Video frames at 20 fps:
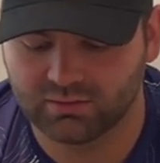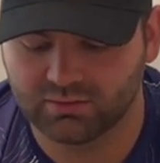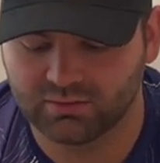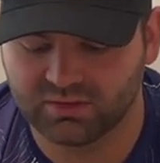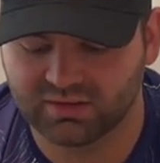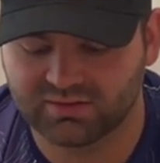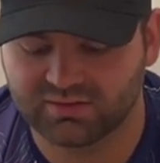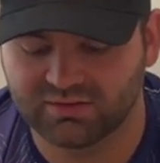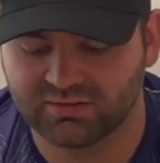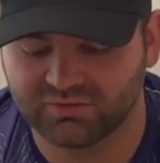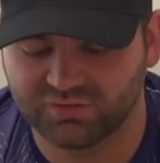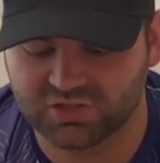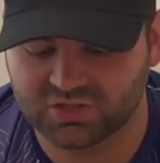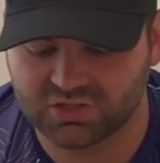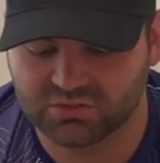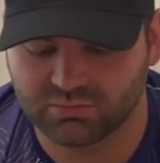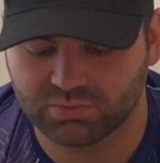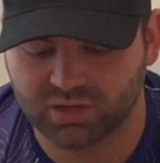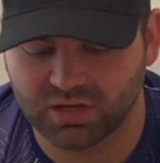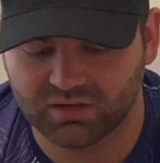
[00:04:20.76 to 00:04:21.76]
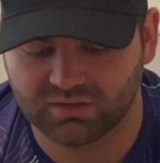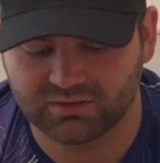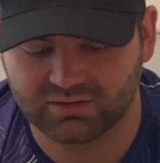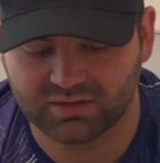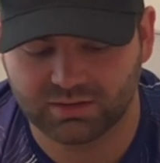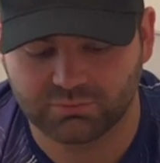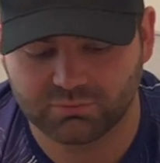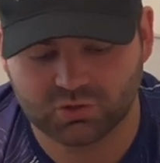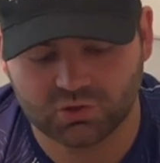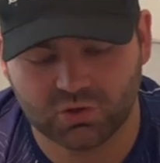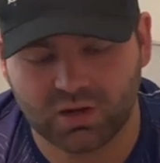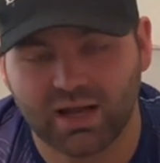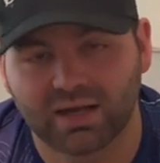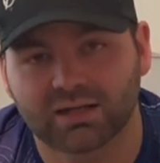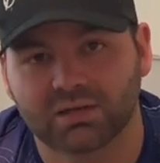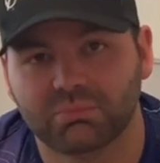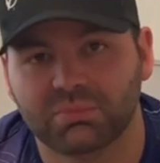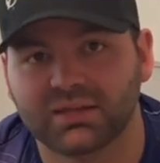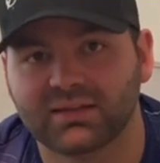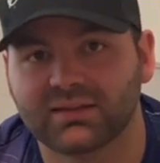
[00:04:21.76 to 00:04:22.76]
This is a Fission Proxy. I'm
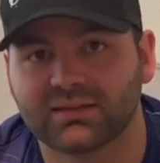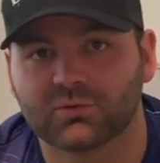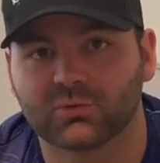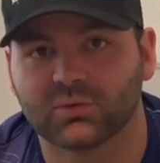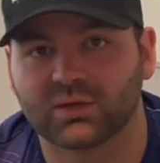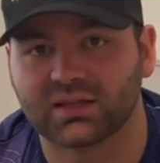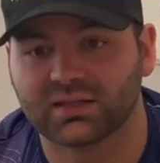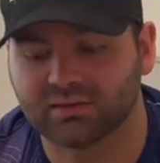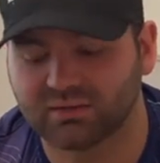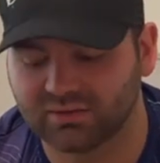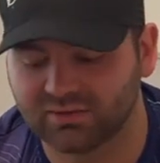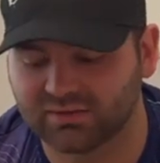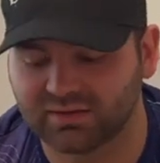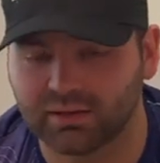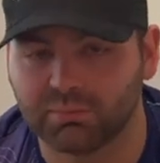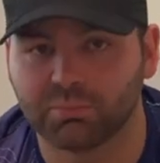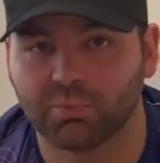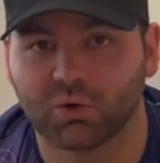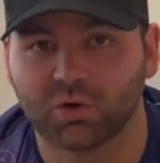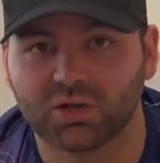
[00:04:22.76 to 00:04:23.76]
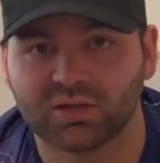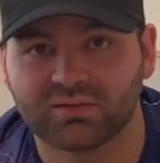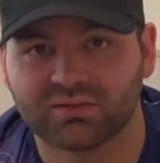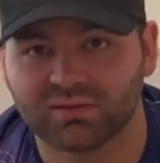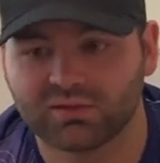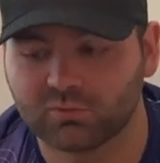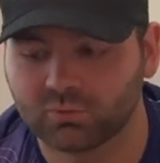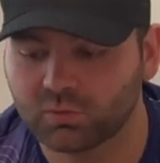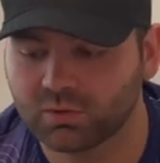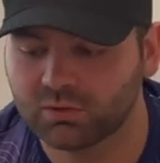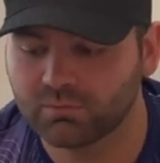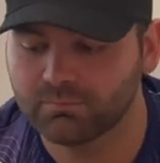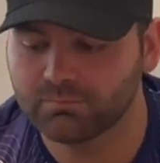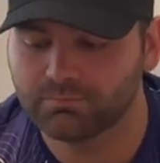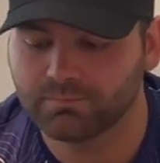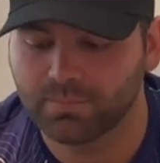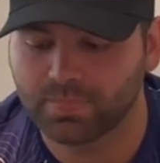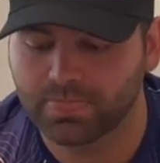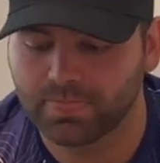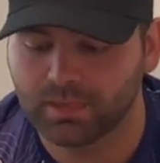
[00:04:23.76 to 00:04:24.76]
trying to beat this one into the same point as this one,
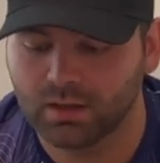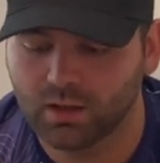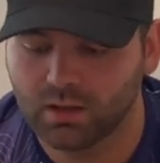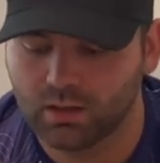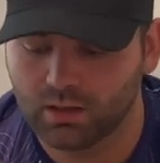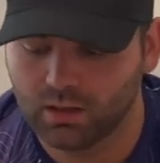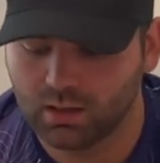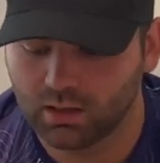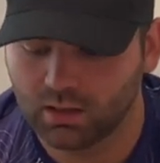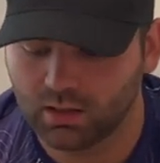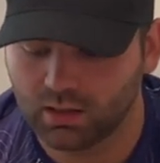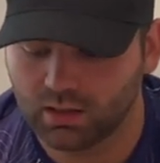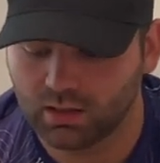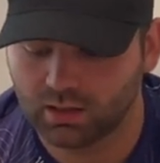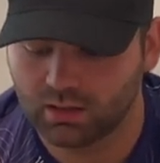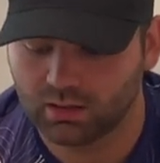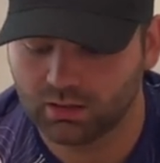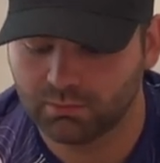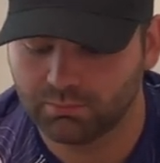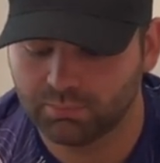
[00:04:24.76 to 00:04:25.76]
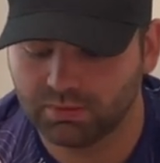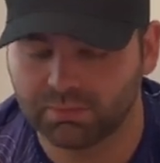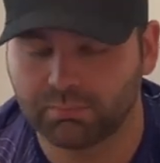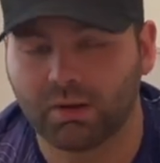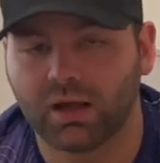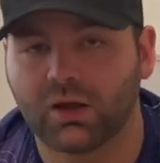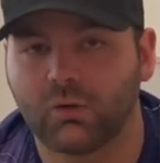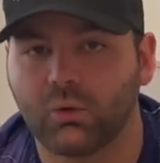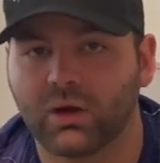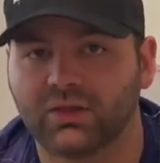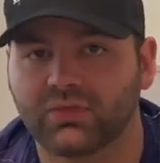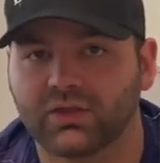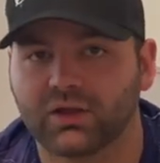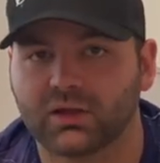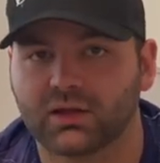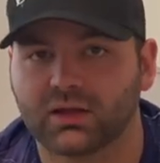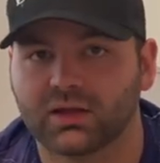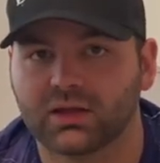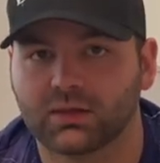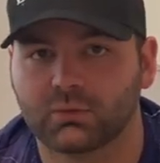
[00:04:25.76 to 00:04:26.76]
but I'm not quite
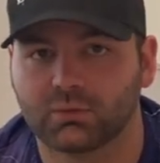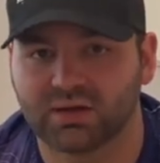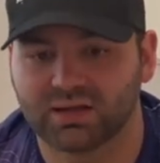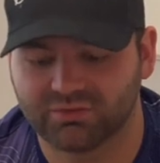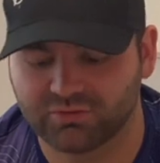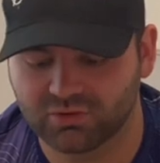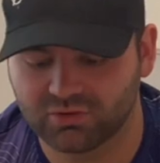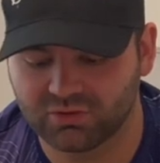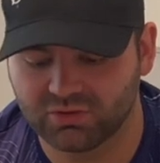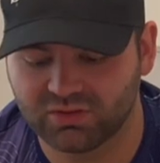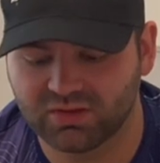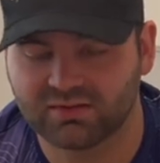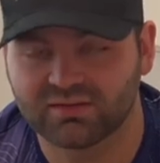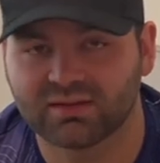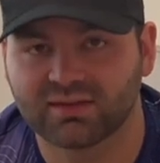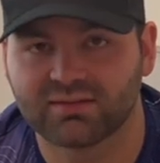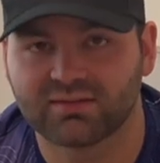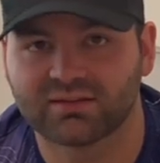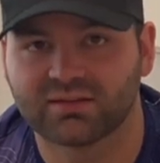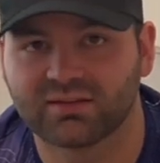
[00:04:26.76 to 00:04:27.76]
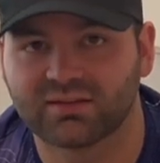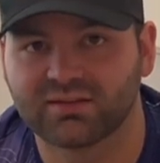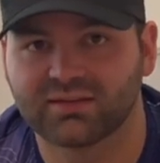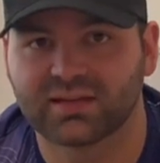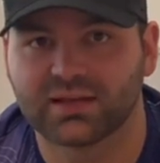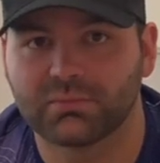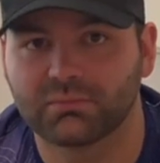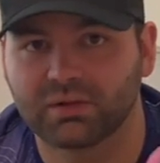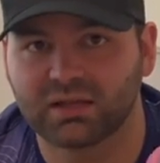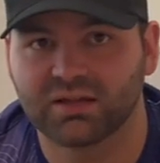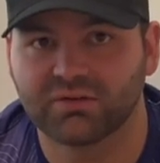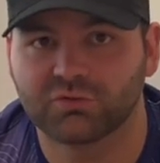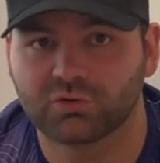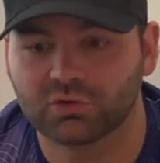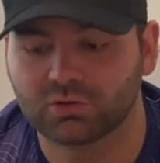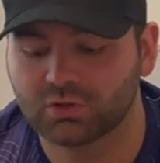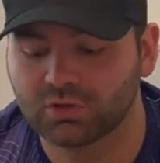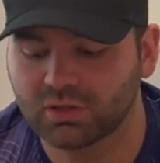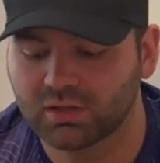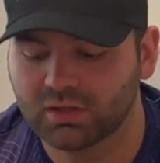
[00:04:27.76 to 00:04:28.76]
there yet. Whenever this gets to the same
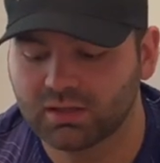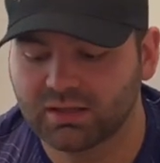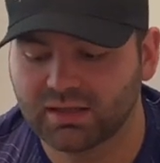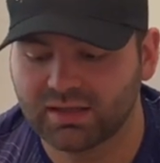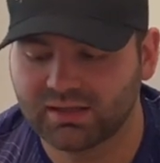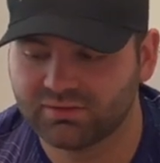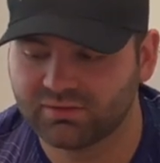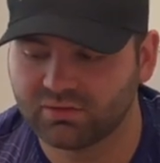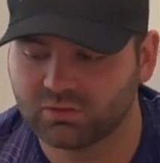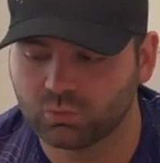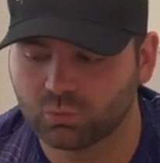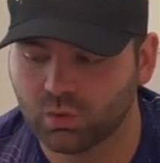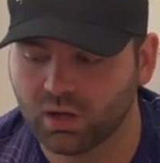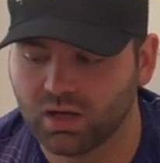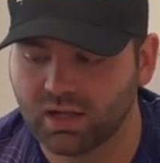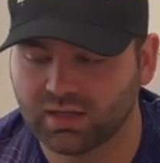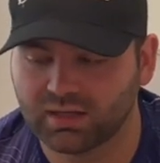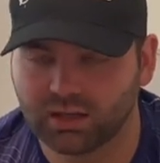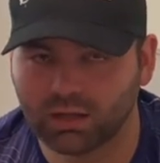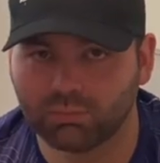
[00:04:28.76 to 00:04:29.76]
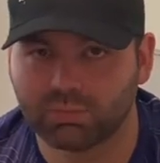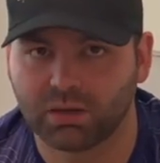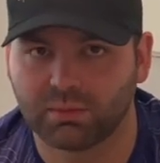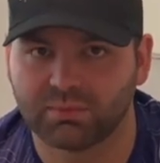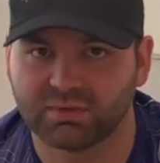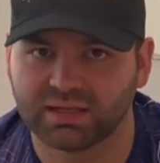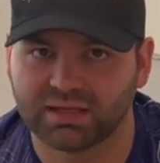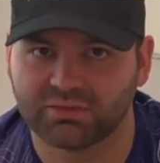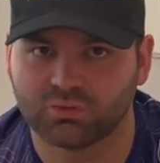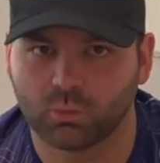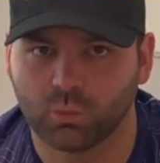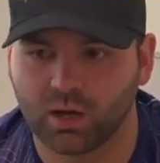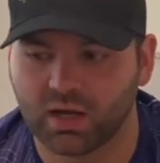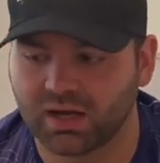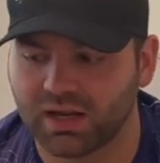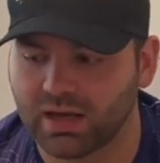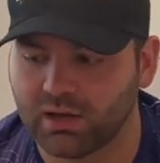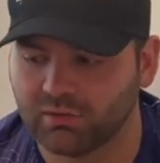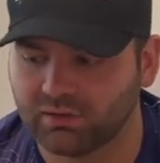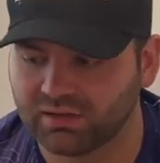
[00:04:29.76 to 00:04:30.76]
level as this Watt, I'll probably take the
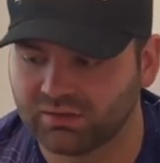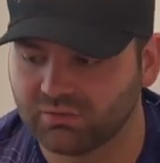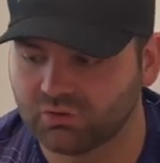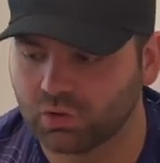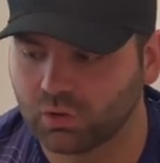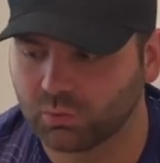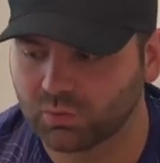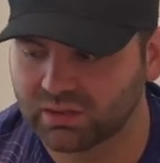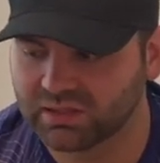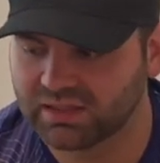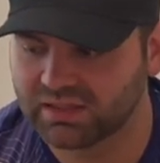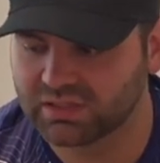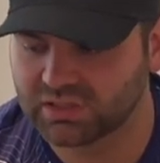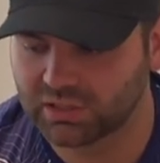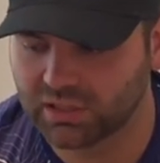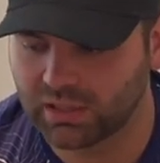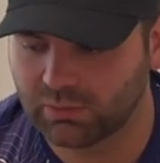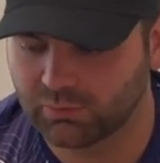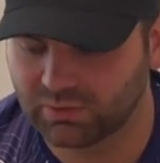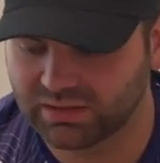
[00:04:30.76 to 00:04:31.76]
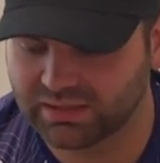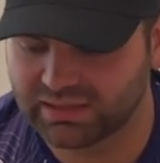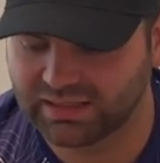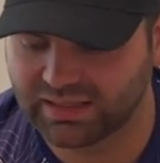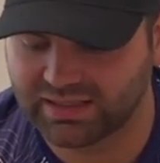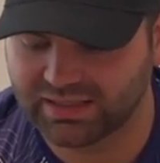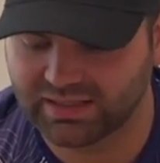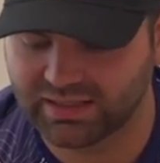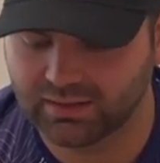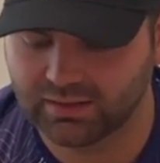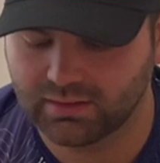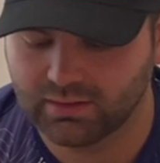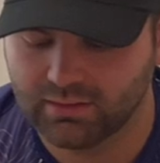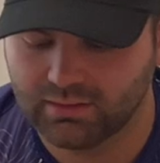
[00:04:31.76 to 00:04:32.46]
Watt out, even though I really like it.